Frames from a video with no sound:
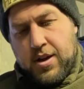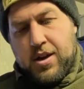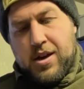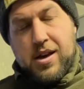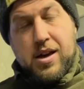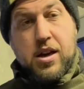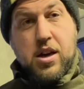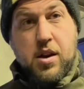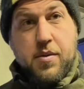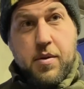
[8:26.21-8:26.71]

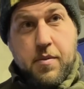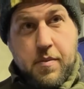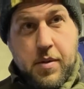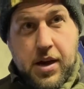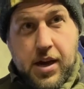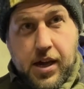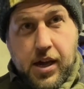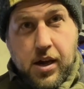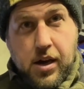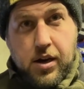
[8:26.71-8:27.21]
it could have been
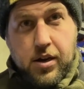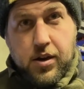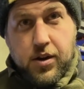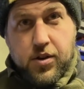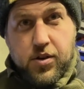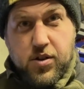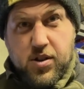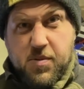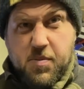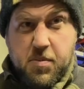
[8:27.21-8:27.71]
me. I could have
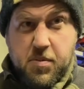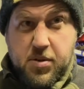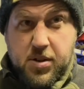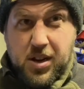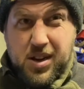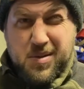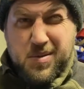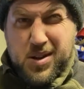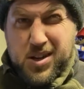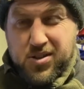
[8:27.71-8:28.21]
used a
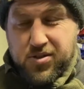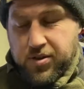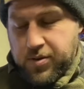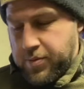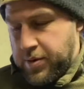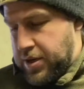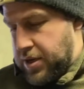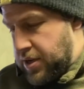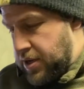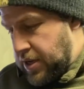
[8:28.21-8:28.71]
slightly bigger drill
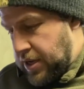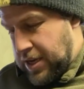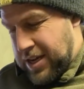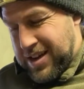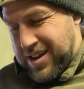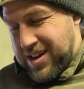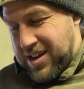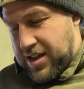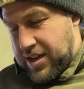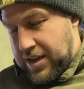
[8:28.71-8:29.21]
bit.
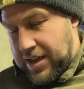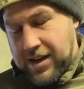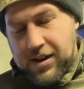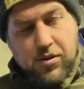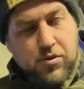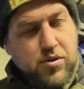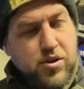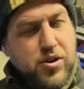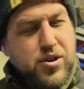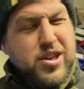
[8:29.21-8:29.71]
It
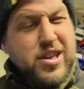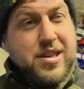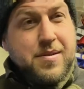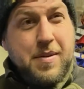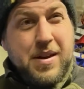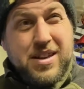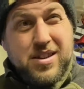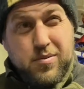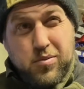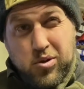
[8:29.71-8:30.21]
all usually
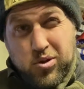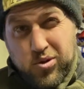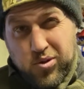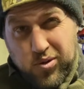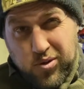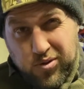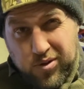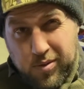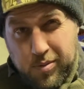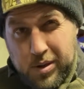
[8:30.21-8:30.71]
depends on what sort
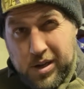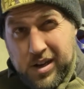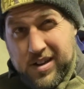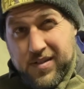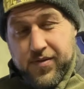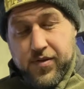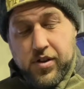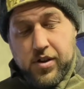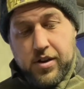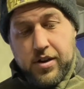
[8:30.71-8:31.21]
of drill bit I can
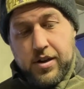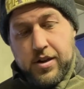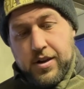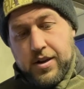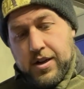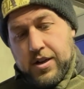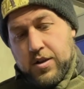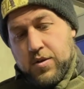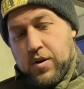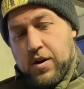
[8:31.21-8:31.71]
find,
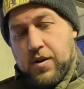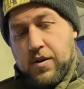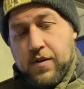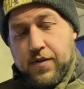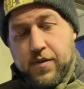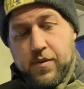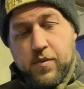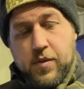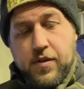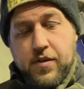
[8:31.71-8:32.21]
because quite
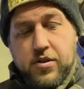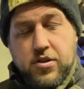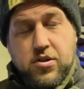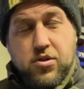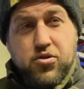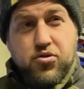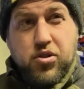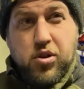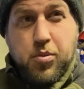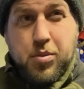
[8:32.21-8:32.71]
often we've just got
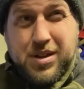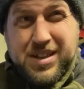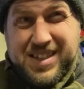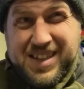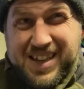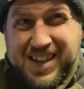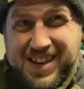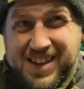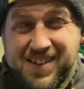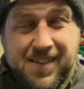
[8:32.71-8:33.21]
drill bits
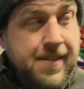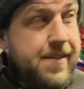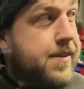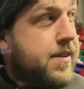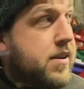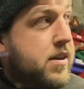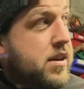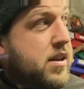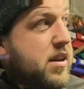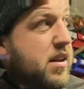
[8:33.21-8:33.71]
in
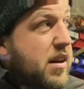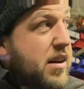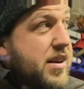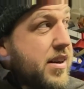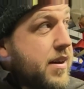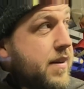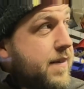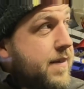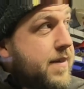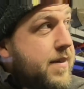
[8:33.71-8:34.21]
like
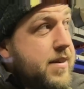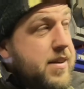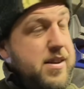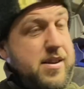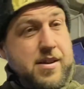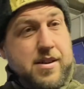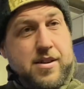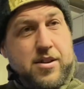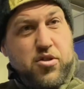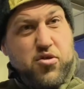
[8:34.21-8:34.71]

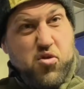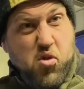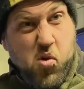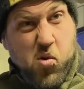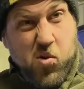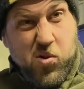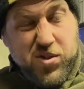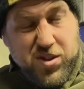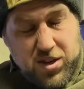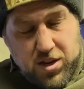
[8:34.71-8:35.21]

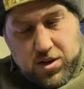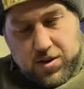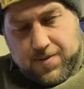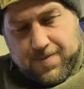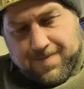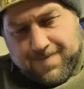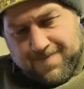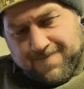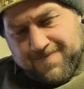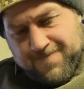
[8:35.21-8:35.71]
drawers,
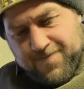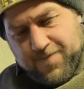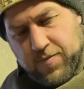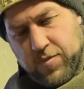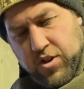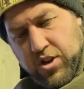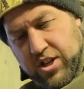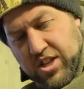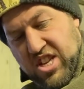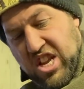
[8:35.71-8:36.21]

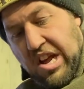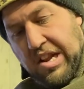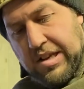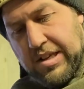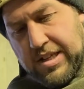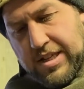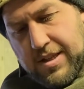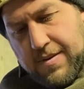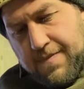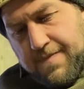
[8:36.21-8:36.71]
just
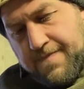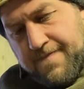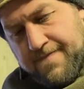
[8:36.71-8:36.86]
tons of them,